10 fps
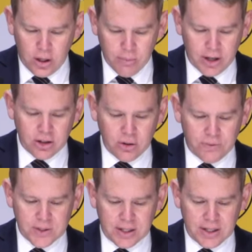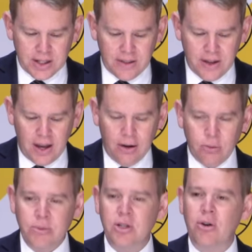MIQ facility at the
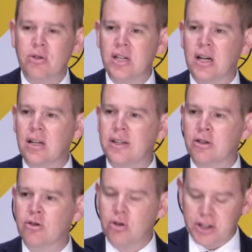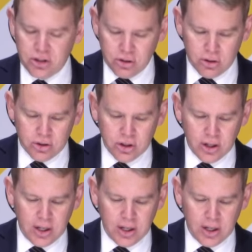Elms Hotel in Christchurch,